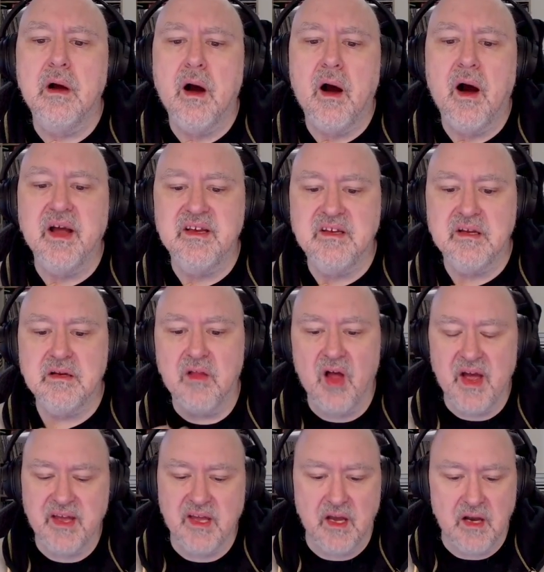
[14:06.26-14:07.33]
I did
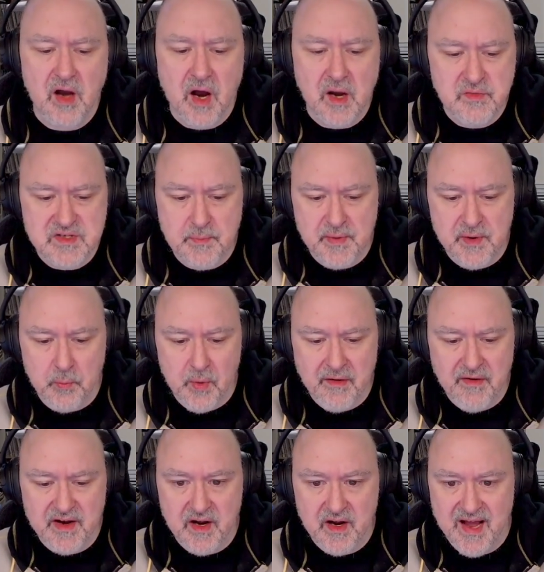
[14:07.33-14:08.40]
like it. I was a bit
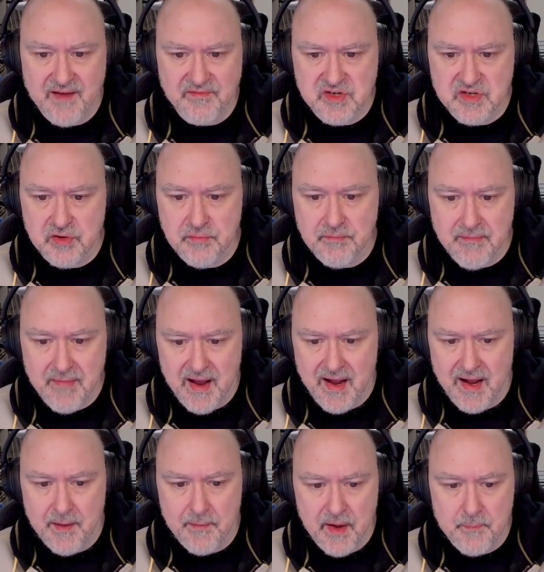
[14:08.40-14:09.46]
worried I'd have to do ma
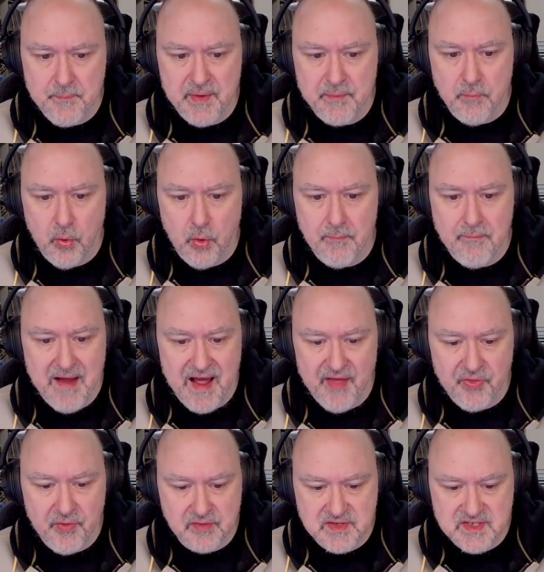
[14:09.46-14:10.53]
uh, a bit more
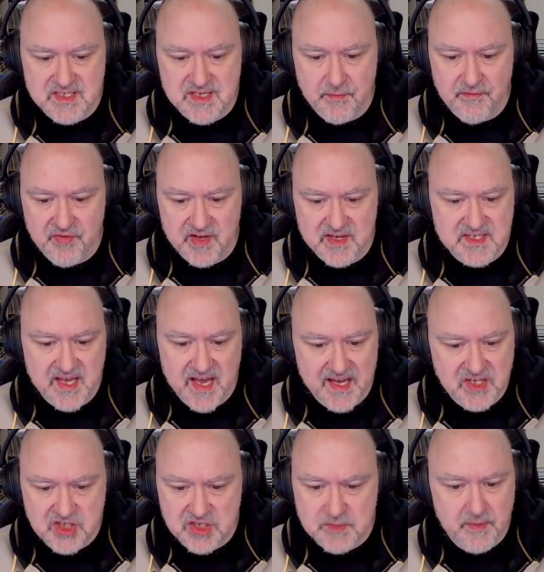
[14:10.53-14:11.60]
math on some of these
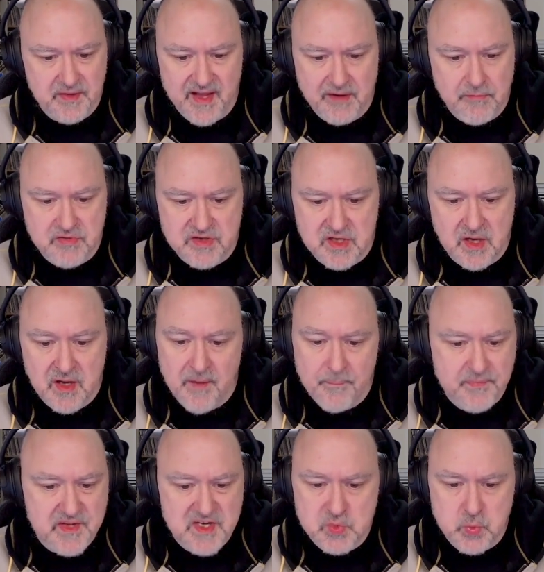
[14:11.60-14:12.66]
cages, but they was
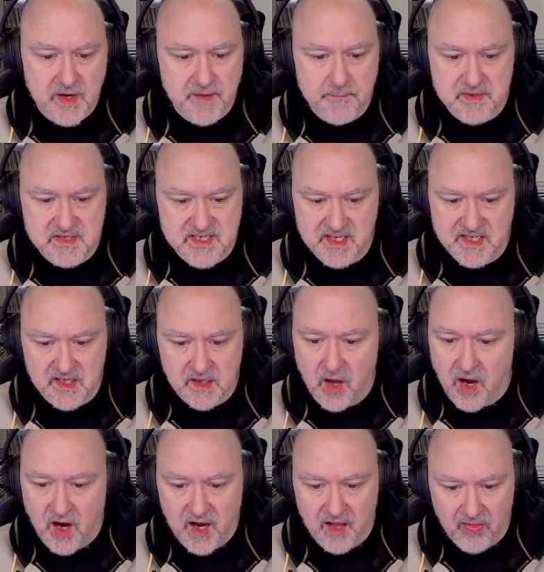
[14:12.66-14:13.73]
this one in
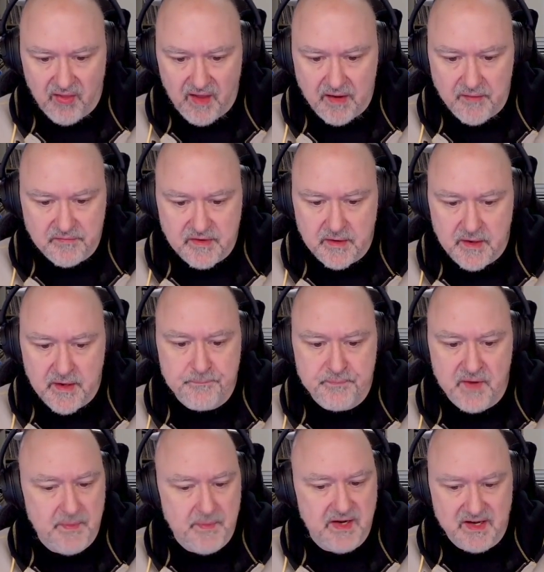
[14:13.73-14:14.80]
particular I loved.
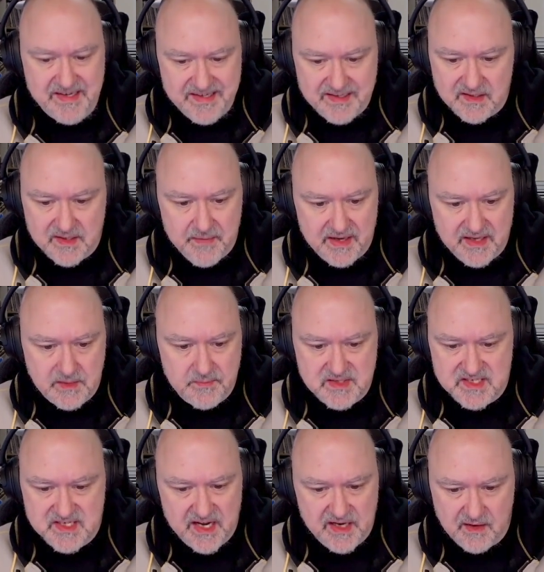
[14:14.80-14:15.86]
I mean, I nearly made the
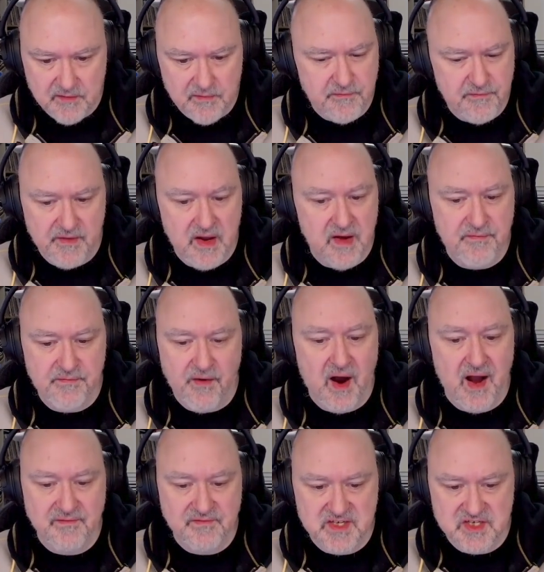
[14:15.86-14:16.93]
mistake of uh,
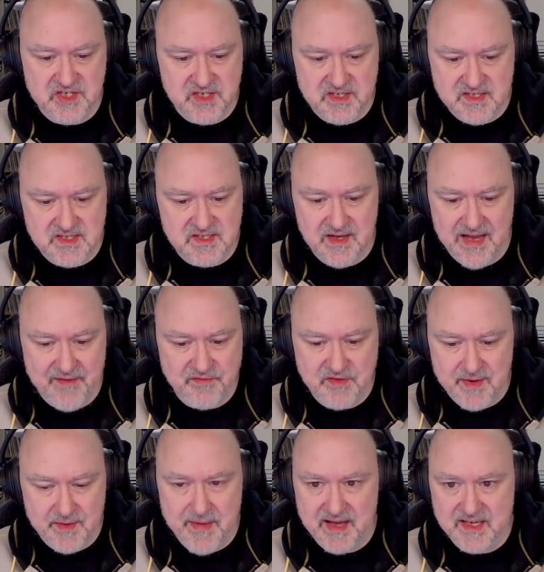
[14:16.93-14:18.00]
five digits have to
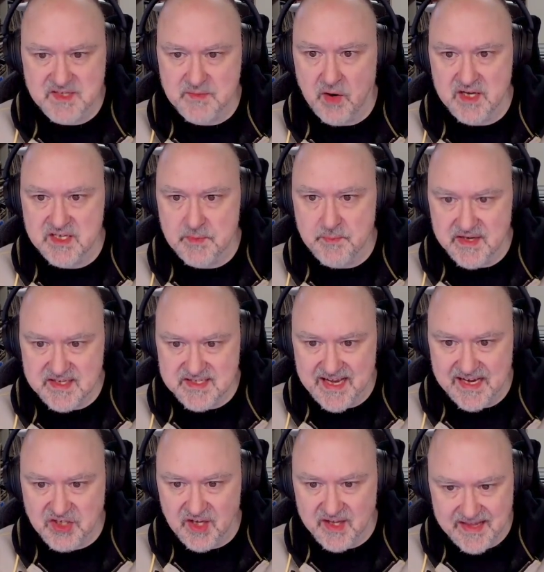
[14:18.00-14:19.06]
be maximized, but it's
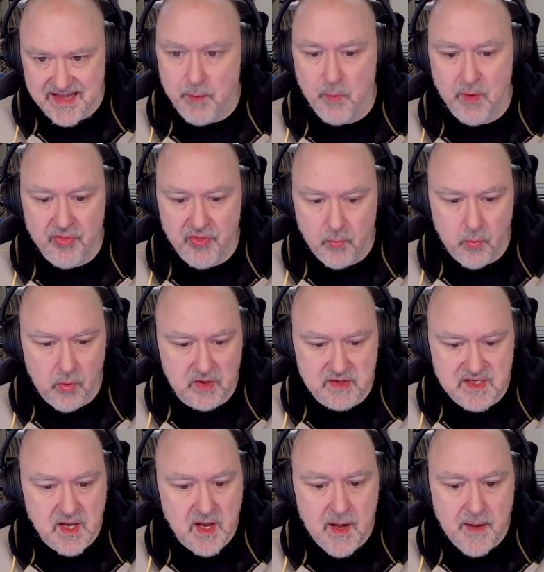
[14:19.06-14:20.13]
actually that one that
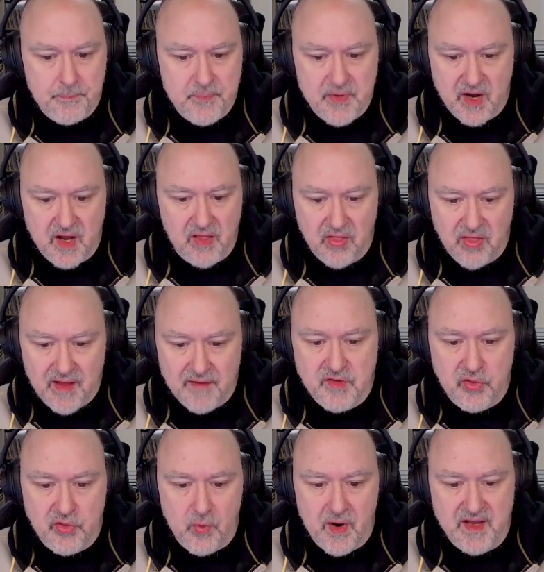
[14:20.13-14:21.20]
was. But I
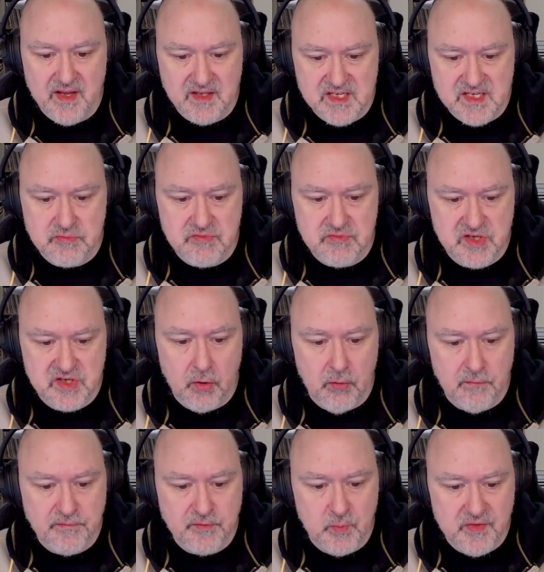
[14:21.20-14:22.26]
loved the way this
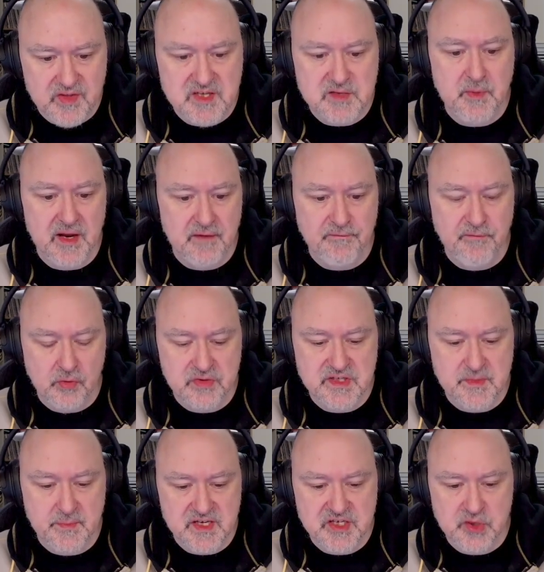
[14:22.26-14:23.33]
resolved, with this being
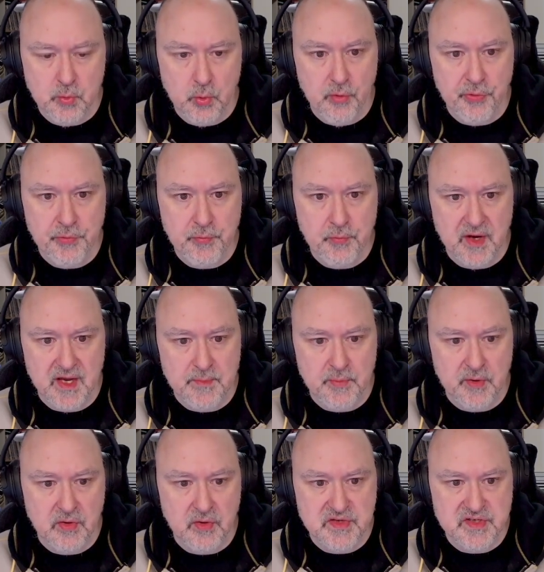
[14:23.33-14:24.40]
forced to be two or three
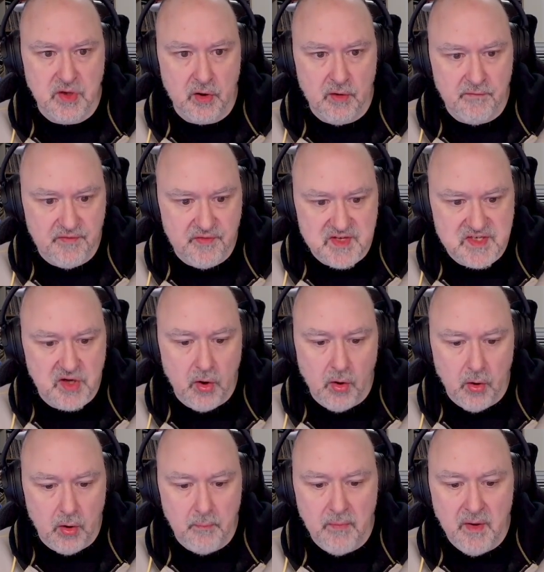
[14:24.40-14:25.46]
because of this
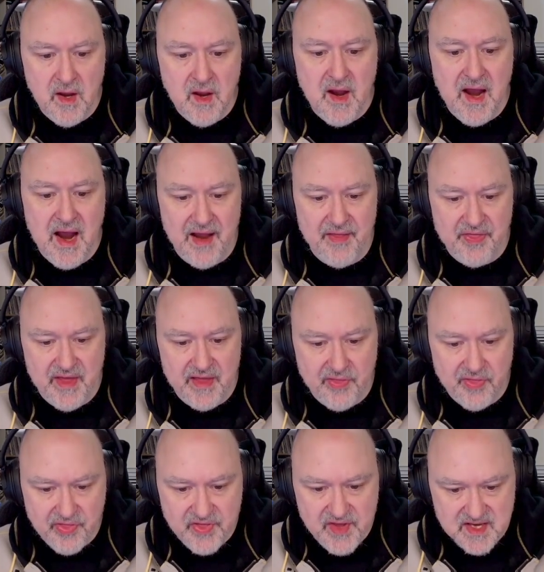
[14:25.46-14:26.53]
column, and
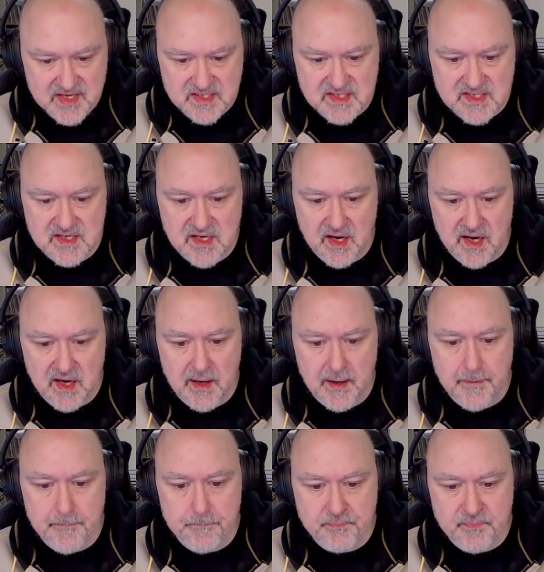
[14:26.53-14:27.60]
then this
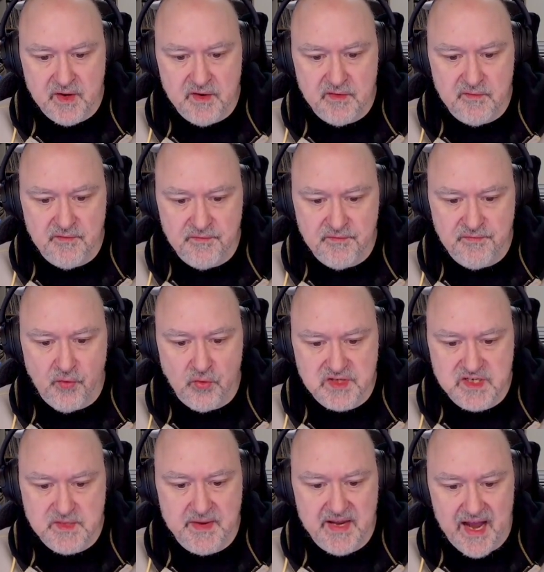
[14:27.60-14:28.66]
um,
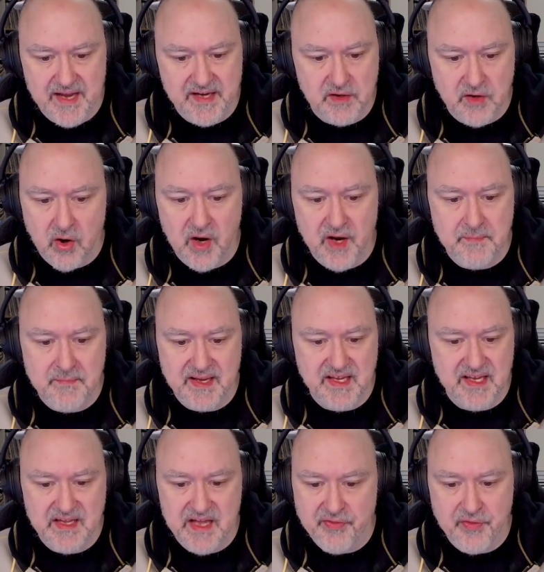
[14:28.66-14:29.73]
forced to be eight, nine,
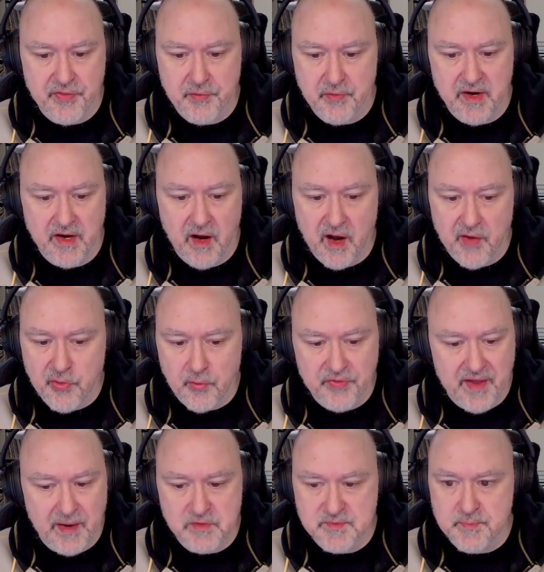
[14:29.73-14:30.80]
making that the three. I thought
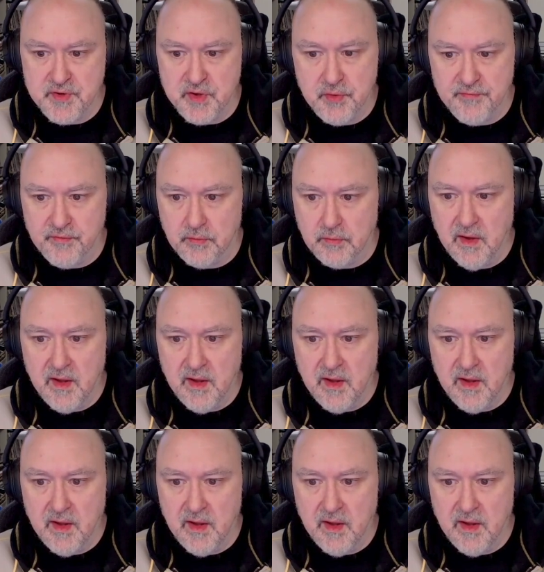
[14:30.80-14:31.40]
that was beautiful.